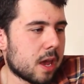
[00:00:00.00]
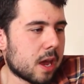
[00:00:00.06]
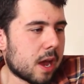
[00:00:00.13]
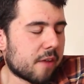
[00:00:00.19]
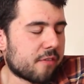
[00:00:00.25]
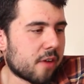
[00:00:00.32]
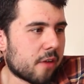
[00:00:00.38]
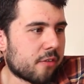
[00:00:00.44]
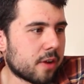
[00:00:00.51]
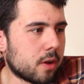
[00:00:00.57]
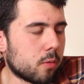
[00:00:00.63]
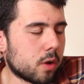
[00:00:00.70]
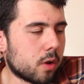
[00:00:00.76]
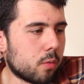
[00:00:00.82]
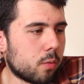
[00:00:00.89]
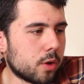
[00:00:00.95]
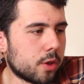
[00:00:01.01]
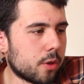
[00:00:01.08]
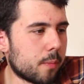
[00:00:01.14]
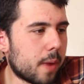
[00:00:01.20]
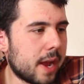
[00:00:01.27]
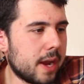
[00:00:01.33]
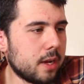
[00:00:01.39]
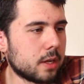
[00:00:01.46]
I think one of the
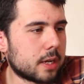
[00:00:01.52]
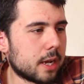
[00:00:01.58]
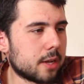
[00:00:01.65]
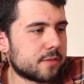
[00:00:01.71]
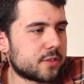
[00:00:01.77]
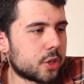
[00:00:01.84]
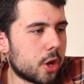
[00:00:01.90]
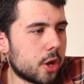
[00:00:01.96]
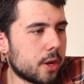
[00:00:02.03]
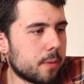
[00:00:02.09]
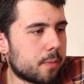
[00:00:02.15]
main kind of turning